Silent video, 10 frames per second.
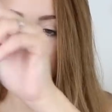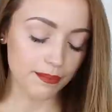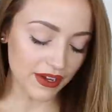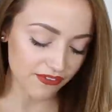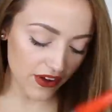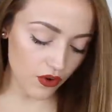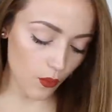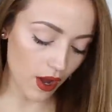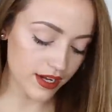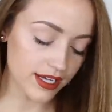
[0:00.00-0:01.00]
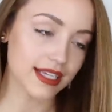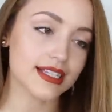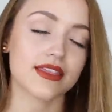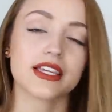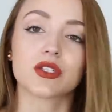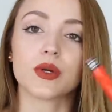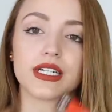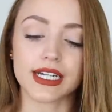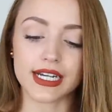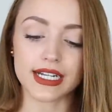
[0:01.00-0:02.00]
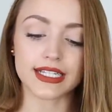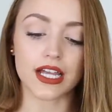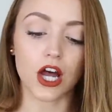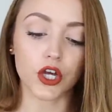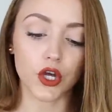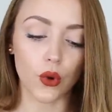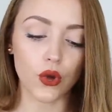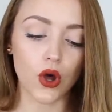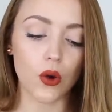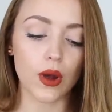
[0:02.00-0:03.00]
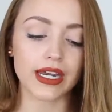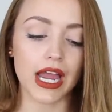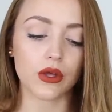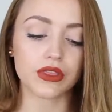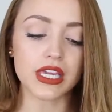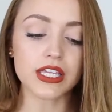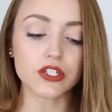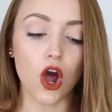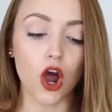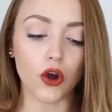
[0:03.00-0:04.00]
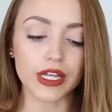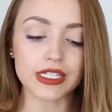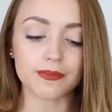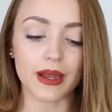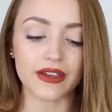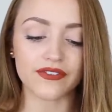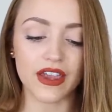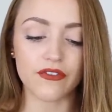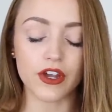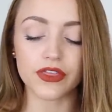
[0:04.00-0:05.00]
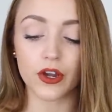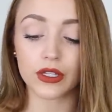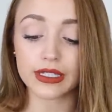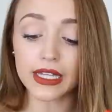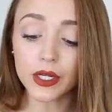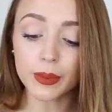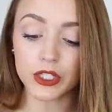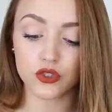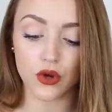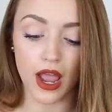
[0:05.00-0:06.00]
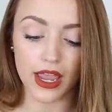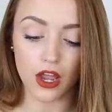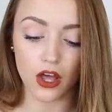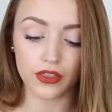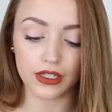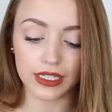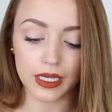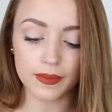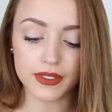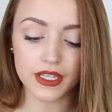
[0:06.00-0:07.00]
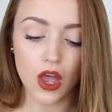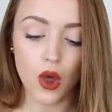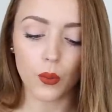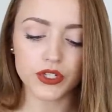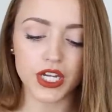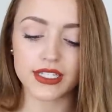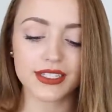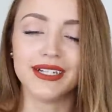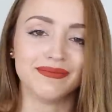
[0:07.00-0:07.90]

My favorite one is this one, and it is a go-go. Now, these aren't my favorite. They're a little bit drying on the lips, which I,